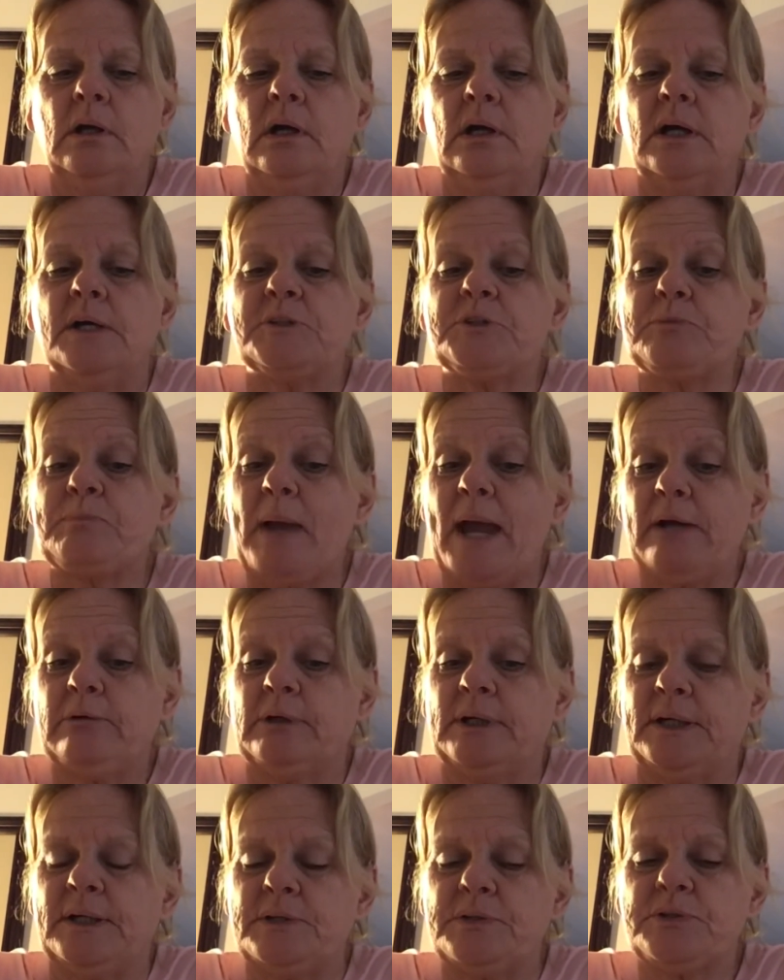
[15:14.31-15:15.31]

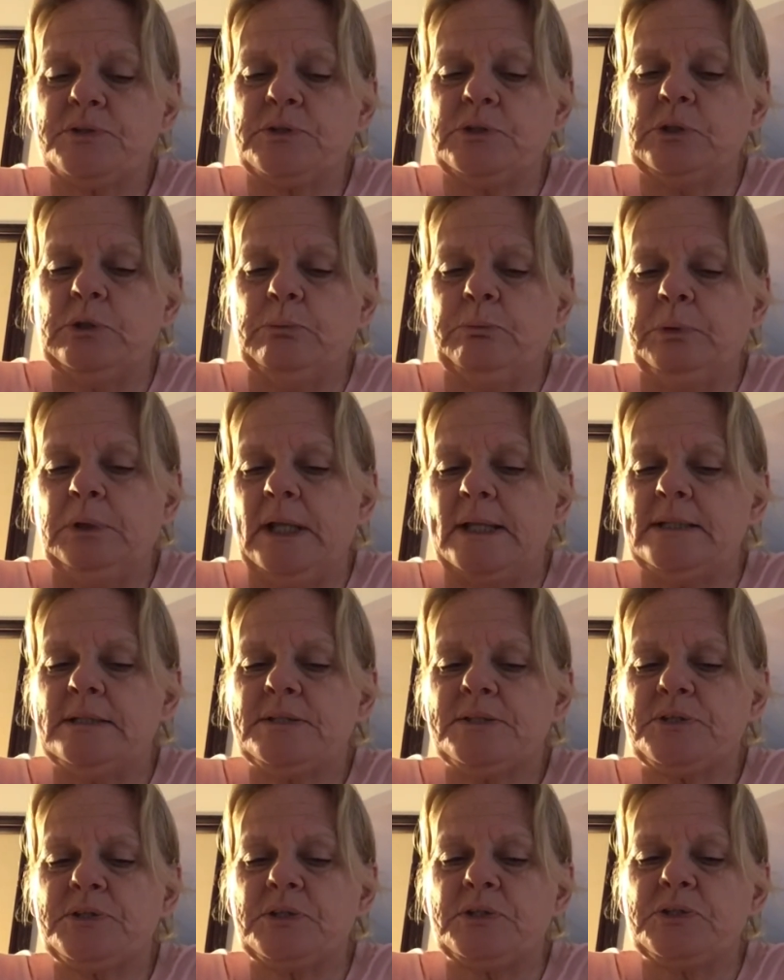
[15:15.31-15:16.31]
Asparagus, you place
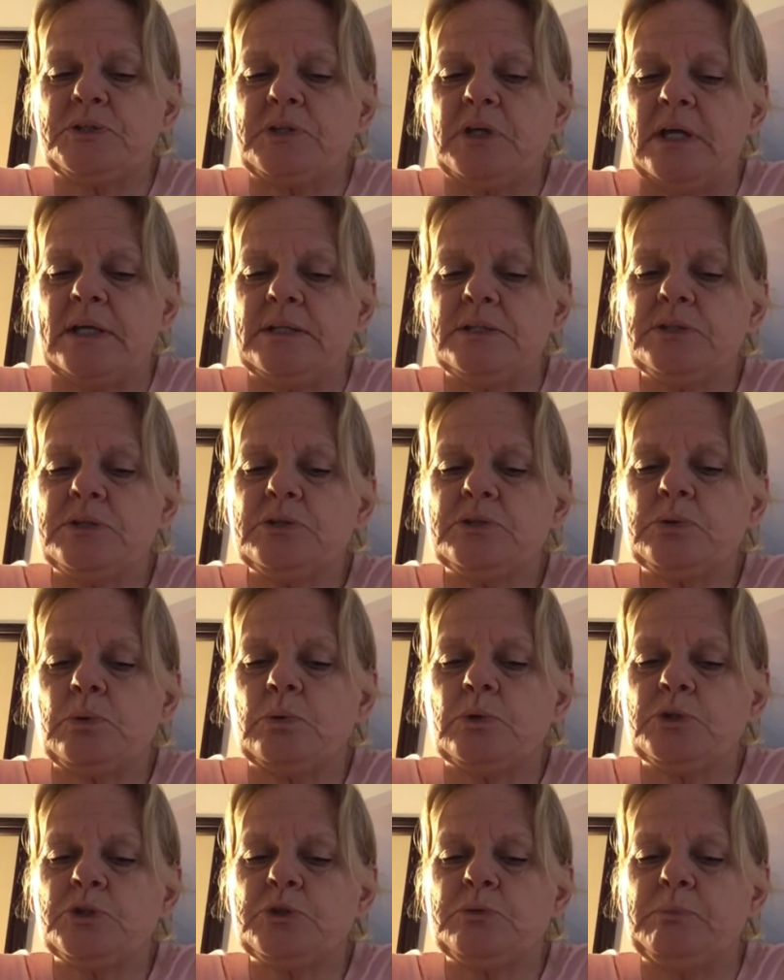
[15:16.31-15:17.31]
the slices or
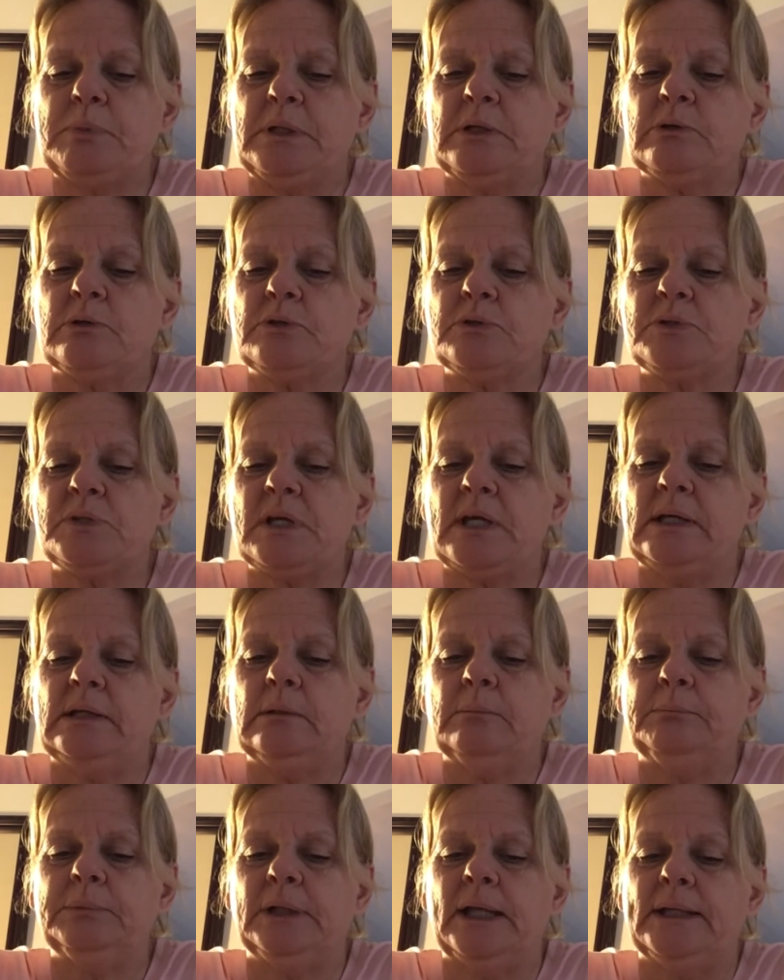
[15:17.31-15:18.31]
spears in a
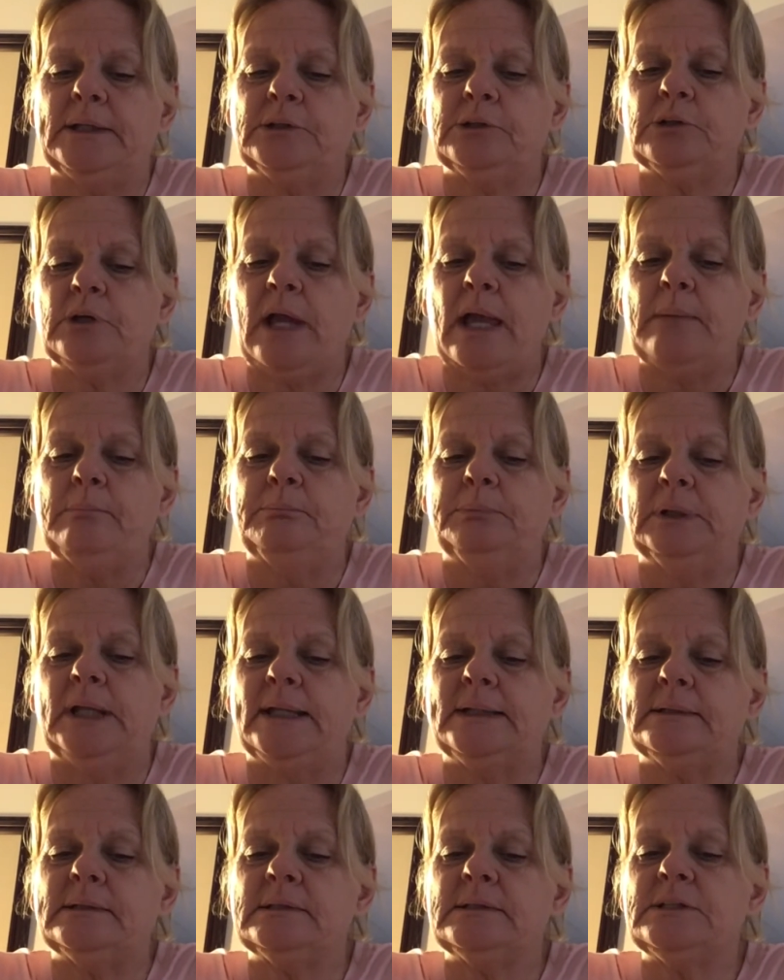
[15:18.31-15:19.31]
blender and
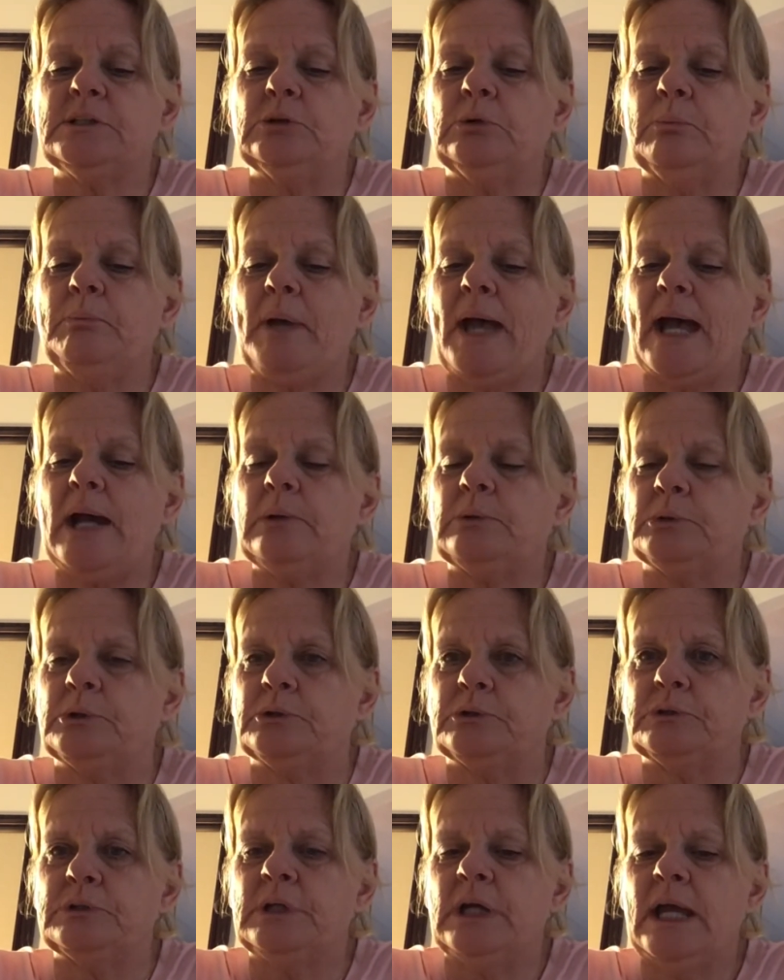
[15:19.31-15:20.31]
blend until
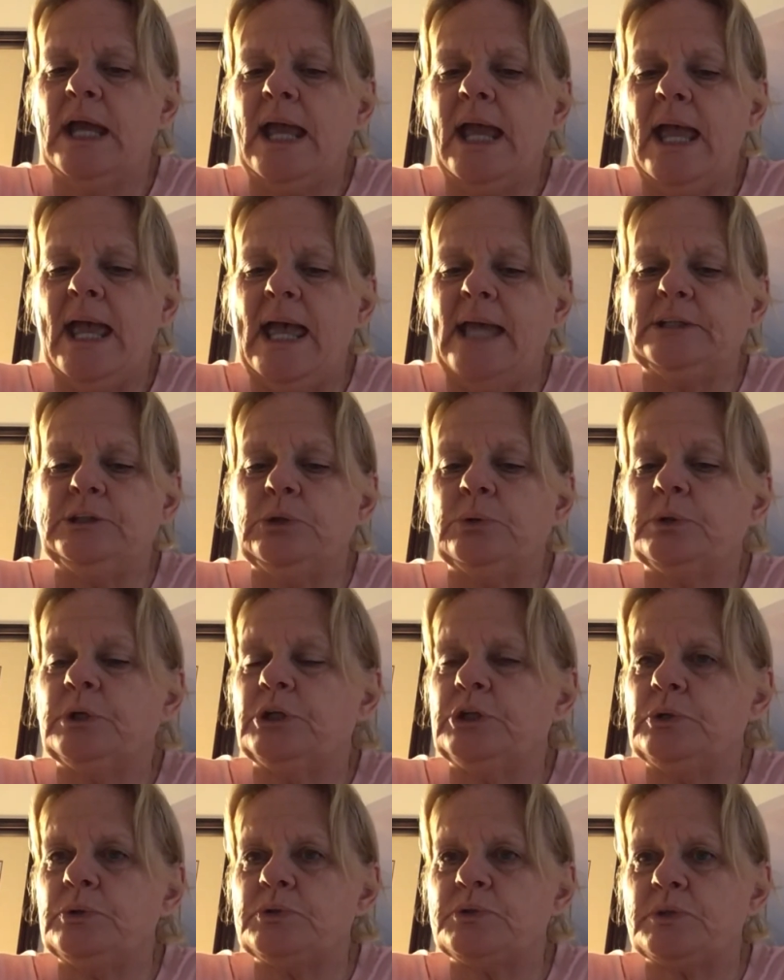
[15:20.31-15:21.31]
powdered, and you can
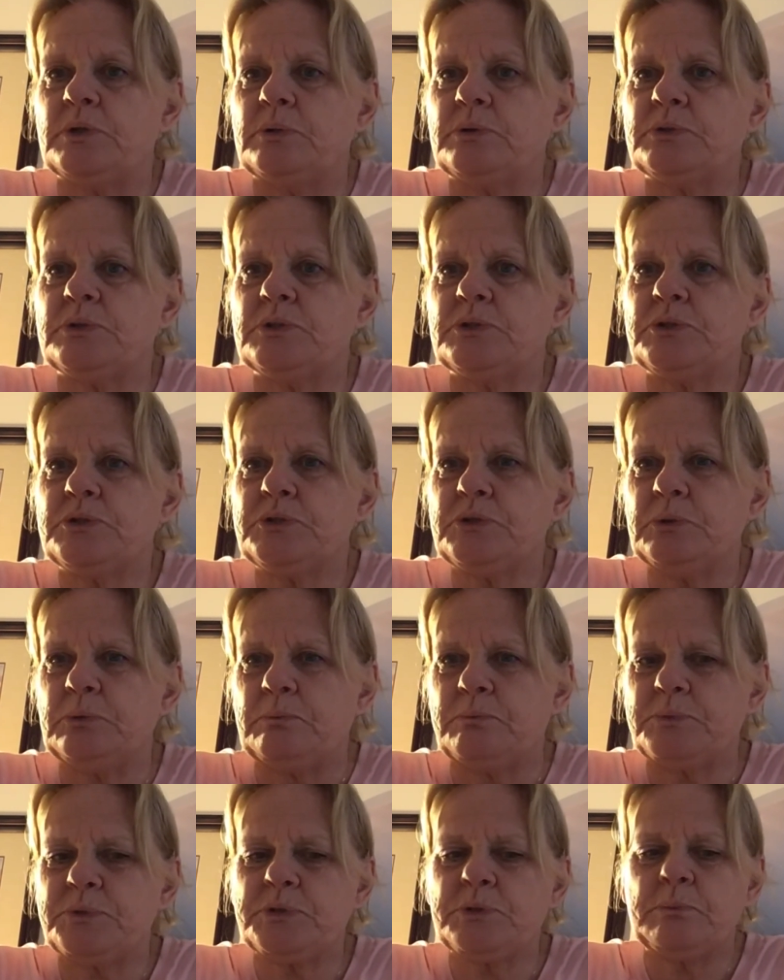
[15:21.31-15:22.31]
use those in soups.